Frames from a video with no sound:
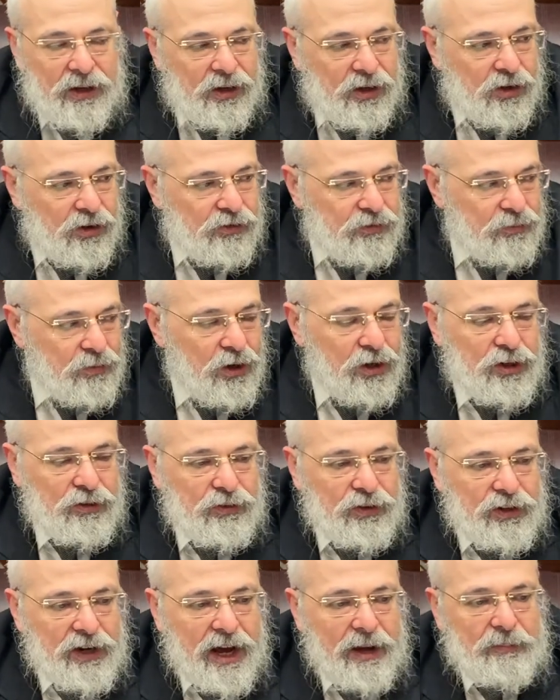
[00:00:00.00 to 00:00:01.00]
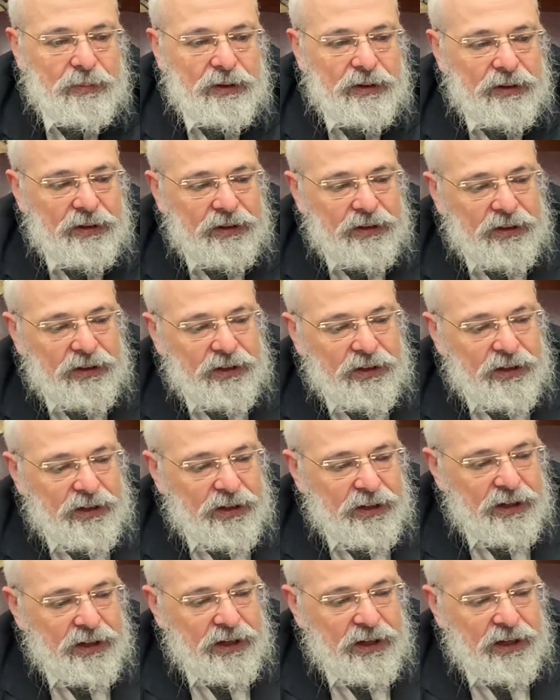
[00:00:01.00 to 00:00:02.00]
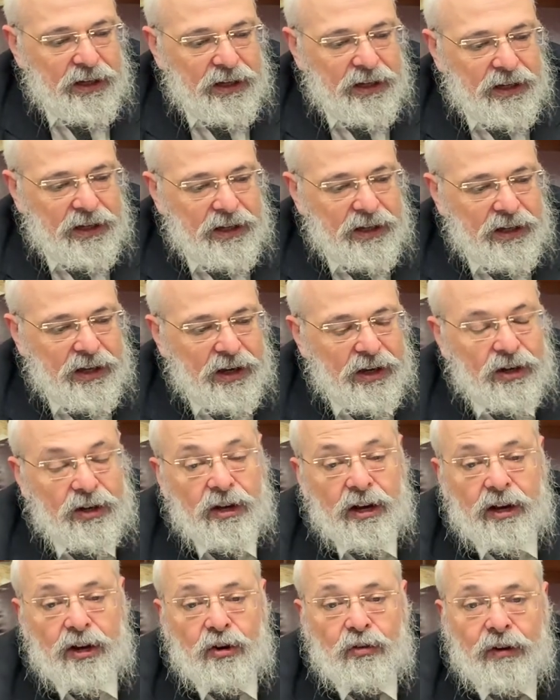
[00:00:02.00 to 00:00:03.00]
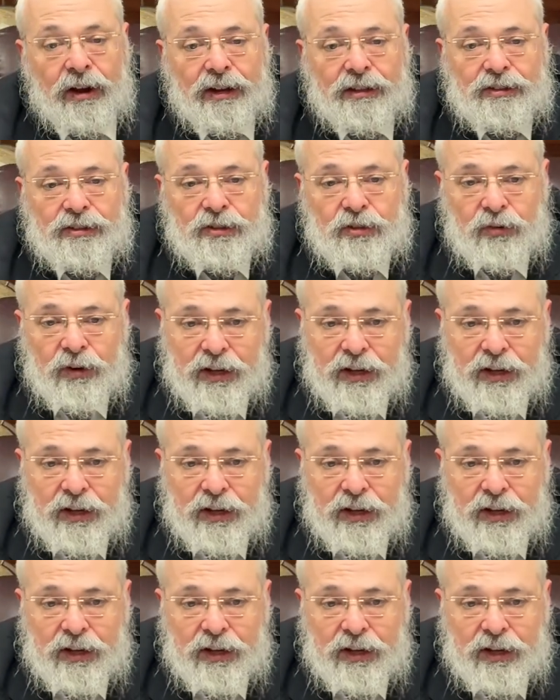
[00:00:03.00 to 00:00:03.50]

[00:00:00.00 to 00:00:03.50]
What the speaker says: of Moiri Rabbi, a great,